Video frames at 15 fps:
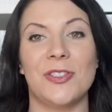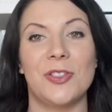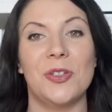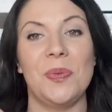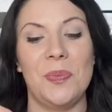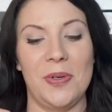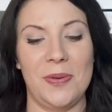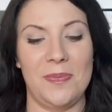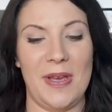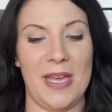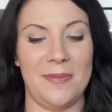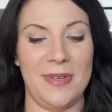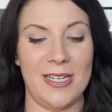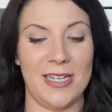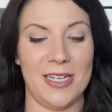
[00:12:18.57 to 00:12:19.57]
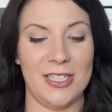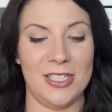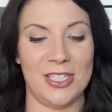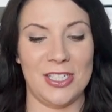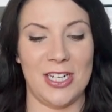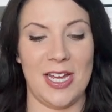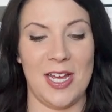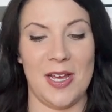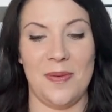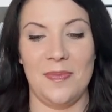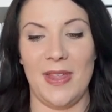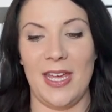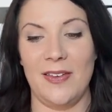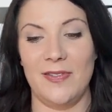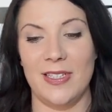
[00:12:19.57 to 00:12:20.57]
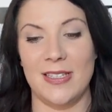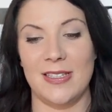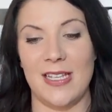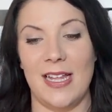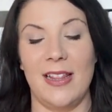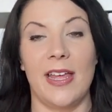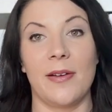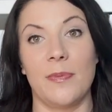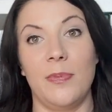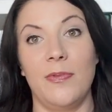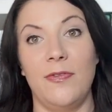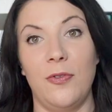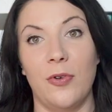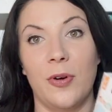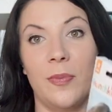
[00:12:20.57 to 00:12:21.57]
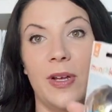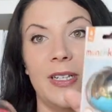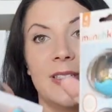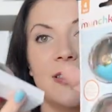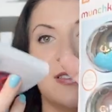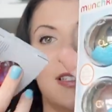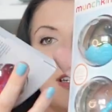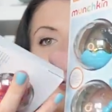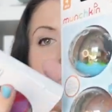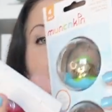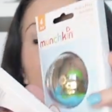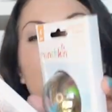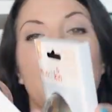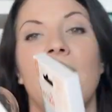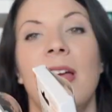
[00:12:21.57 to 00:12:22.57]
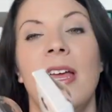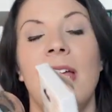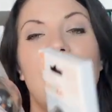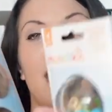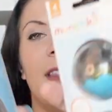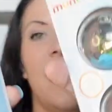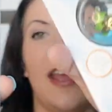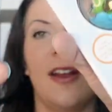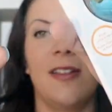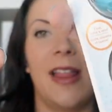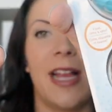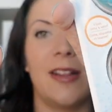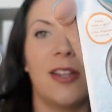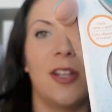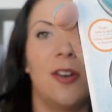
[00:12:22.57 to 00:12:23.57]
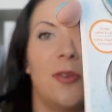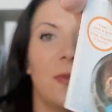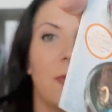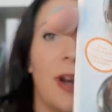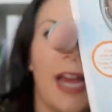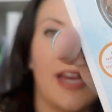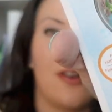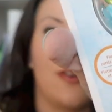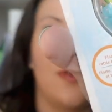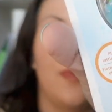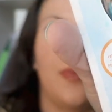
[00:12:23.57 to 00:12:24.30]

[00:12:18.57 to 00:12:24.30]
super babyish. They even say like 4 months and up. They are like little rattle